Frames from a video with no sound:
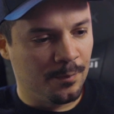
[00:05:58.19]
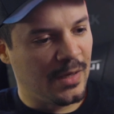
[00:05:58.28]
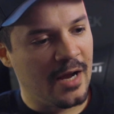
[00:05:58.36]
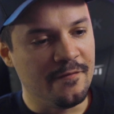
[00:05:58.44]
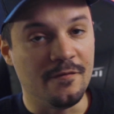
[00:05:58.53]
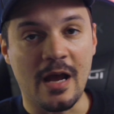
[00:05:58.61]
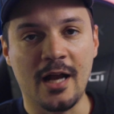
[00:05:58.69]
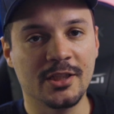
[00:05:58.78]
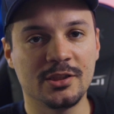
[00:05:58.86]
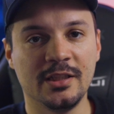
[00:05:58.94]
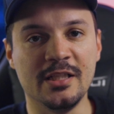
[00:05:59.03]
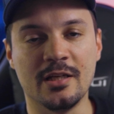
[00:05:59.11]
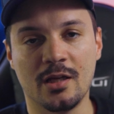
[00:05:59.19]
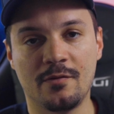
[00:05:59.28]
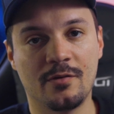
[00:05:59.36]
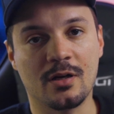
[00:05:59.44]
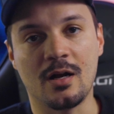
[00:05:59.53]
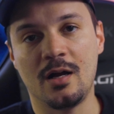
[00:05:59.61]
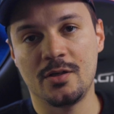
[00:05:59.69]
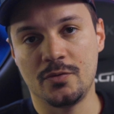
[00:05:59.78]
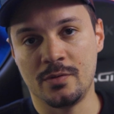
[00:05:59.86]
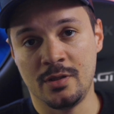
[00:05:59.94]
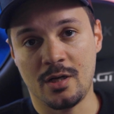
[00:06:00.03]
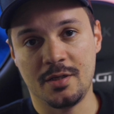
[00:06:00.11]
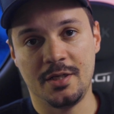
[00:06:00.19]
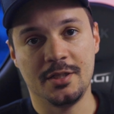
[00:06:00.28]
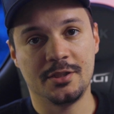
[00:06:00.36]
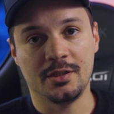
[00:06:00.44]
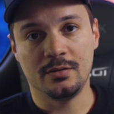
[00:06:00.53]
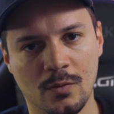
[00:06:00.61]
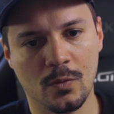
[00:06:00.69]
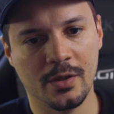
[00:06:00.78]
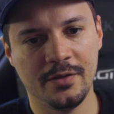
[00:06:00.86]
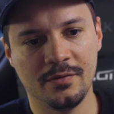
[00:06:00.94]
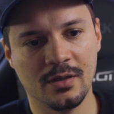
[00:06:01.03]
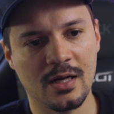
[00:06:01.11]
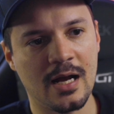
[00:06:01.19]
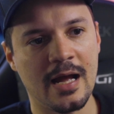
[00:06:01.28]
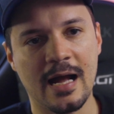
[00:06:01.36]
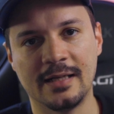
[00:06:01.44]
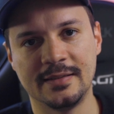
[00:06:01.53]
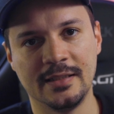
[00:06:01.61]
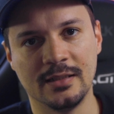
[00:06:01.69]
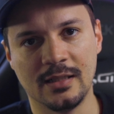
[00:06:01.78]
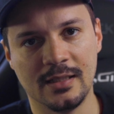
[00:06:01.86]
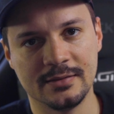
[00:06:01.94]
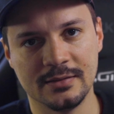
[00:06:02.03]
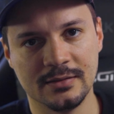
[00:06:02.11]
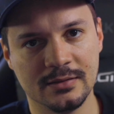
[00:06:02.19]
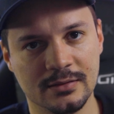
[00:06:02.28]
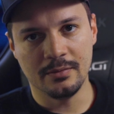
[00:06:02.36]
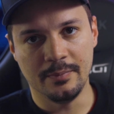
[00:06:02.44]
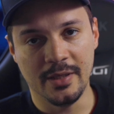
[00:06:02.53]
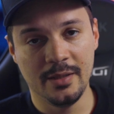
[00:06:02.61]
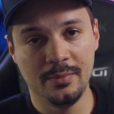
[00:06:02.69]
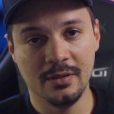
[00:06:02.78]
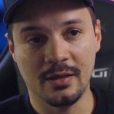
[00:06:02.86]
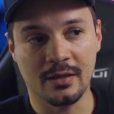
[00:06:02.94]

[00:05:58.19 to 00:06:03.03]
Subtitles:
I've actually never gone to an audition or even got acting classes. Maybe